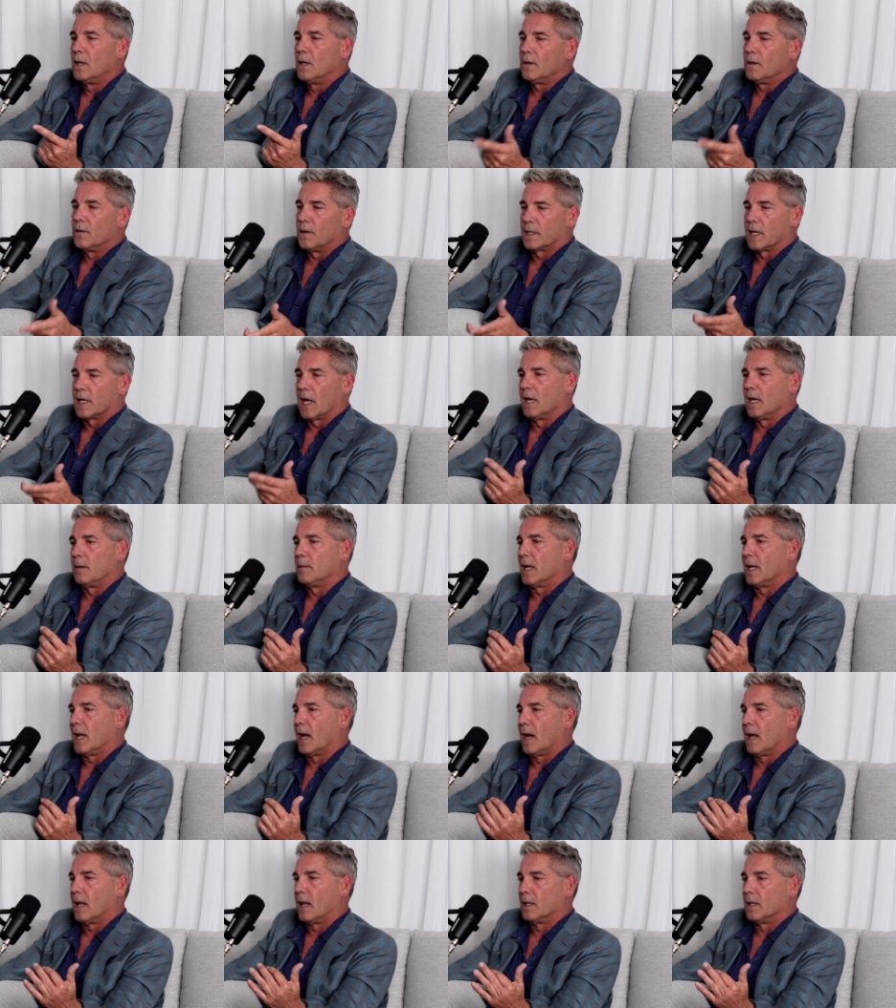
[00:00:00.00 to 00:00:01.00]
the Cayman
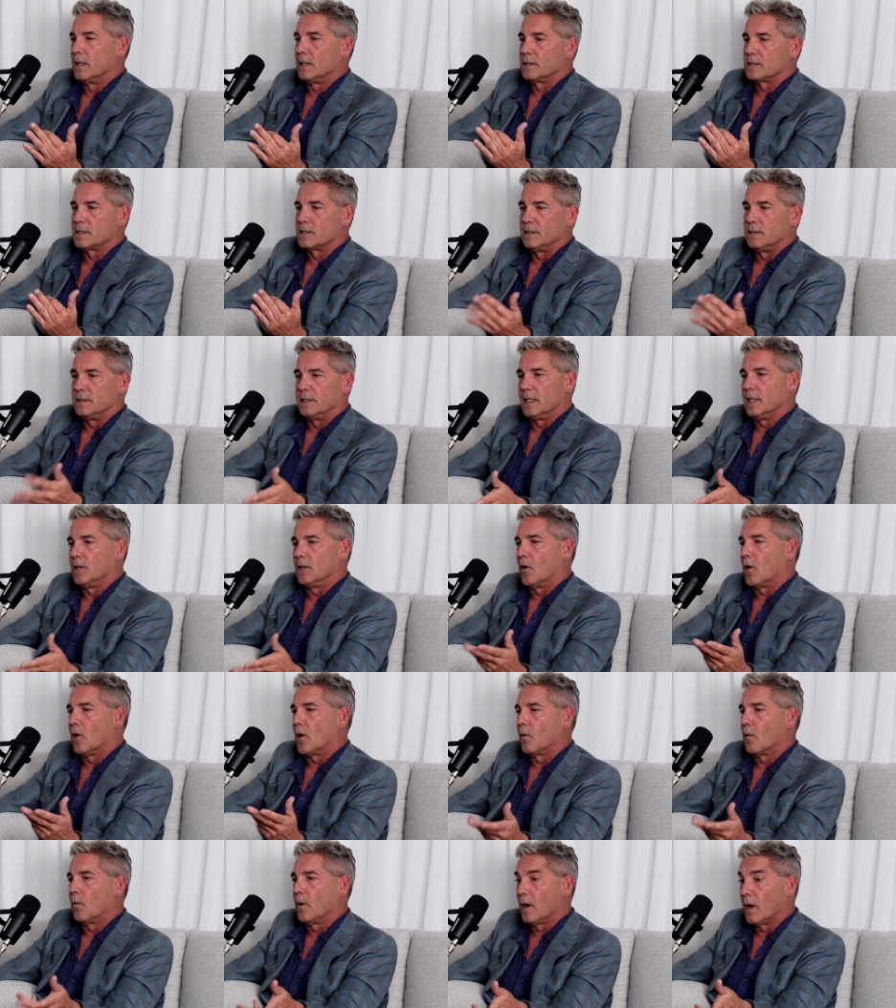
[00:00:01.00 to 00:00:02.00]
Islands,
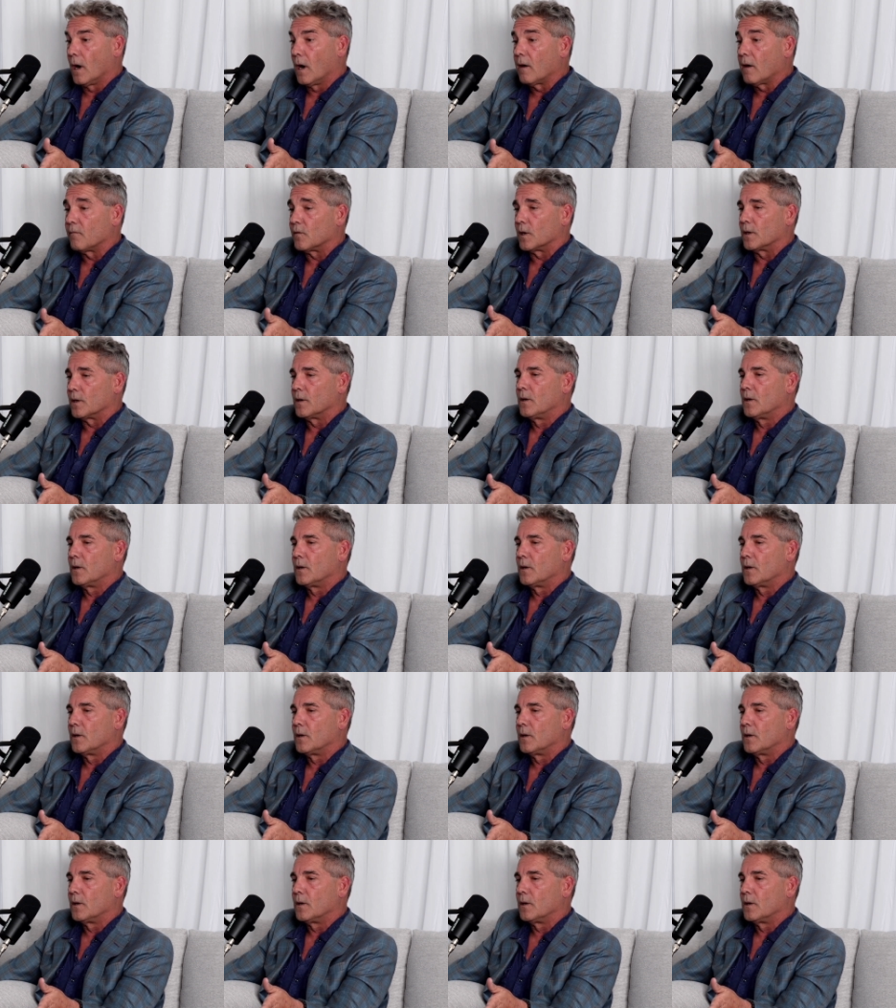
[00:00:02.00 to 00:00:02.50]
DR, wherever,